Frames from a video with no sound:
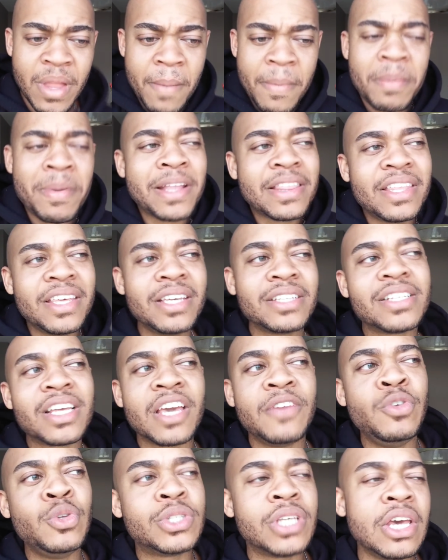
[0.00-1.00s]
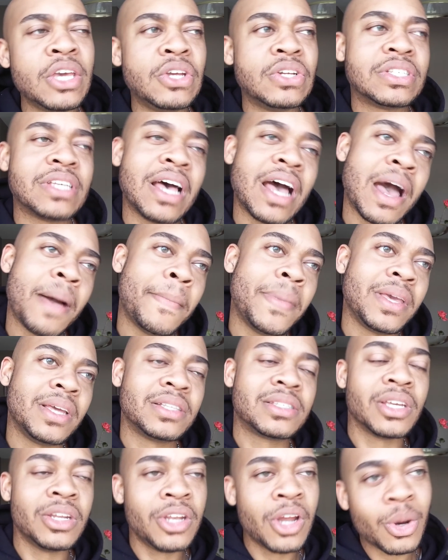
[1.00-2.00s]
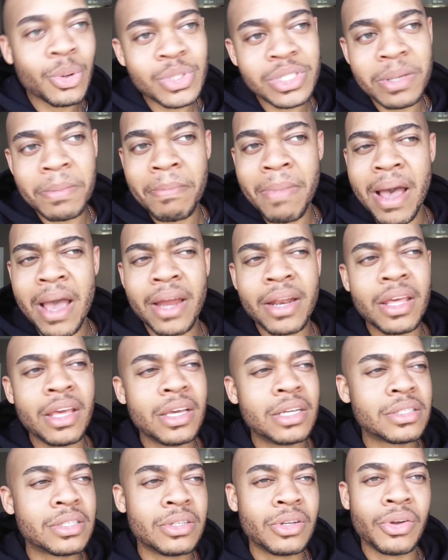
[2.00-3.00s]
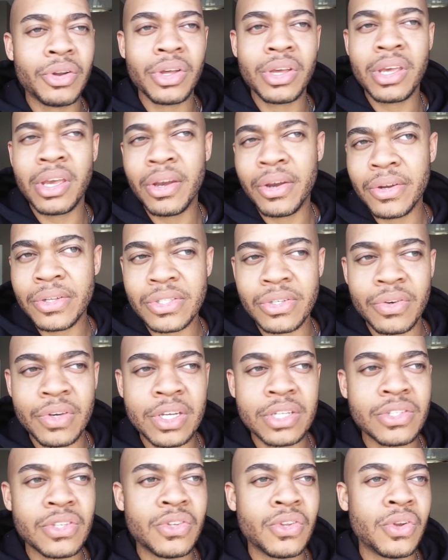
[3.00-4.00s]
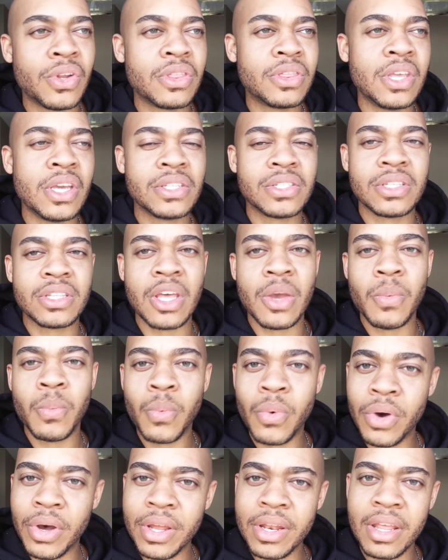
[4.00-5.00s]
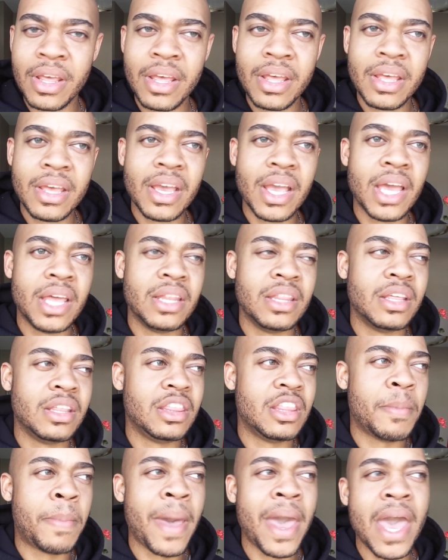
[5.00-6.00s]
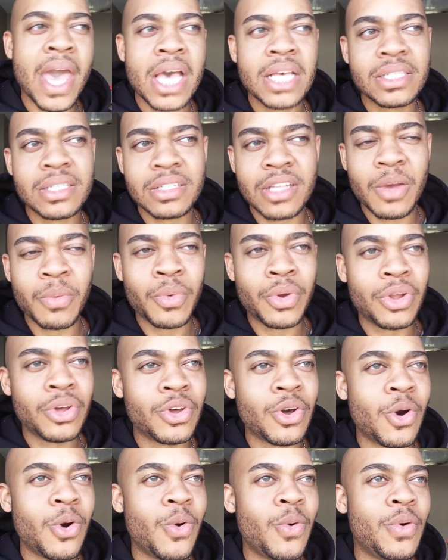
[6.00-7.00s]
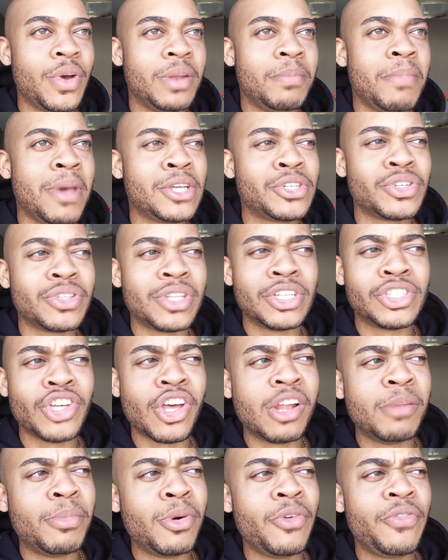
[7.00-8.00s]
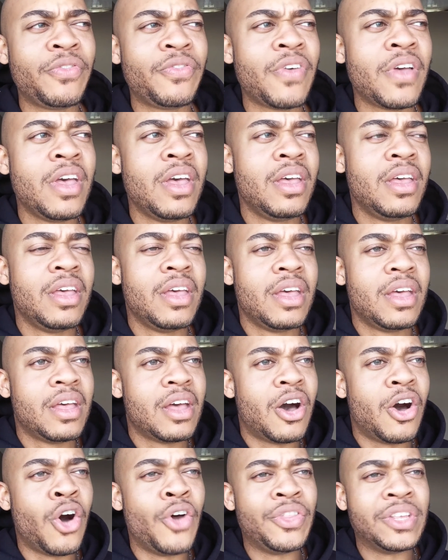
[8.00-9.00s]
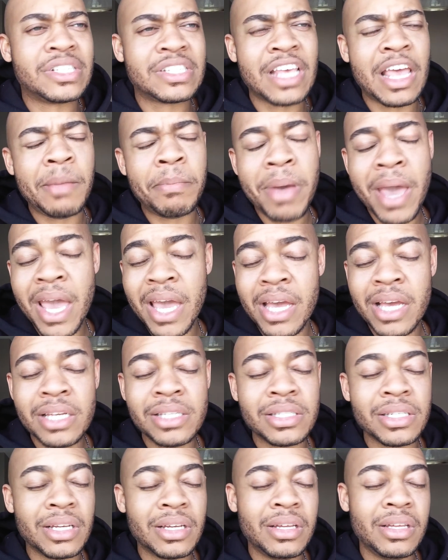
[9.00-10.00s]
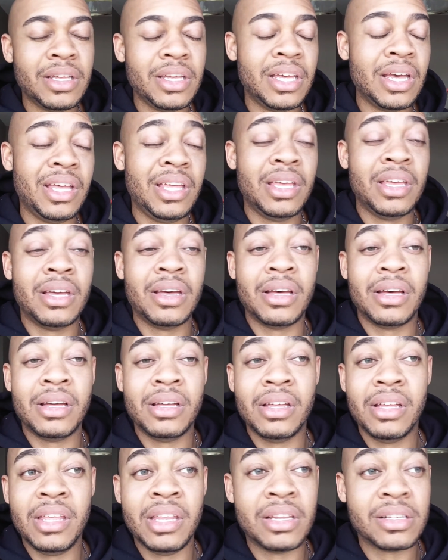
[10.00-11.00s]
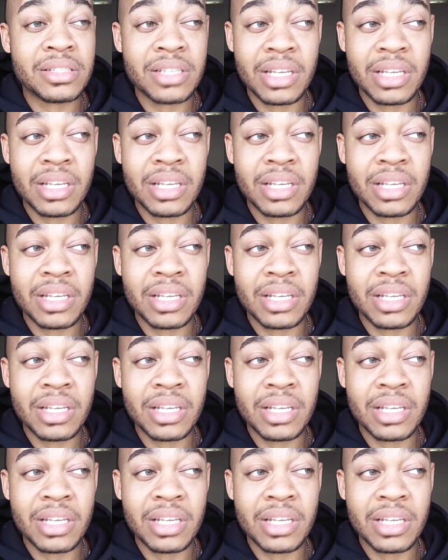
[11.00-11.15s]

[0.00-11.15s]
But my thing is, like, if you take your time and get to know somebody and get to know their character and get to know the things that they want and the path that they want to go and make sure that y'all are both on the same page, in the